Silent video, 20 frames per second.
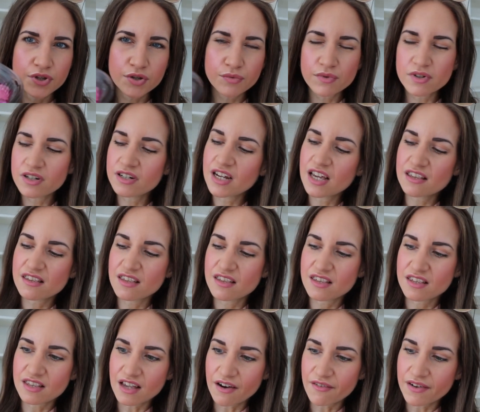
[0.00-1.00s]
You wouldn't
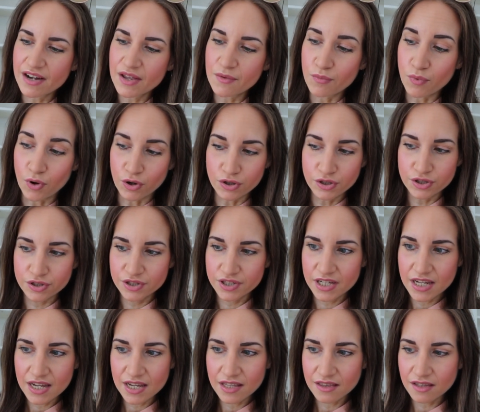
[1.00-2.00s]
necessarily want
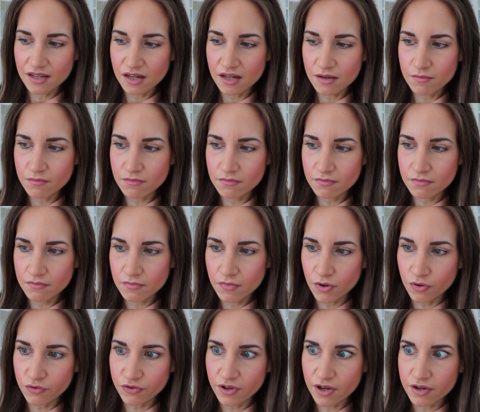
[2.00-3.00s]
to eat them,
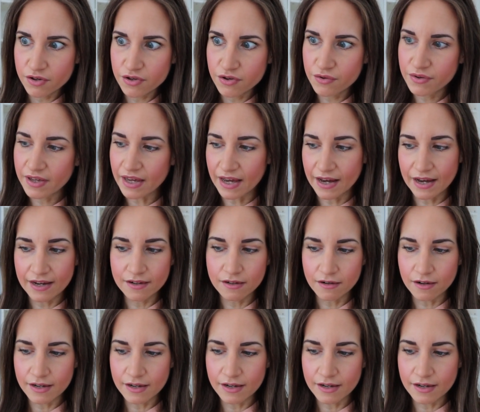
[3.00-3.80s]
although you can.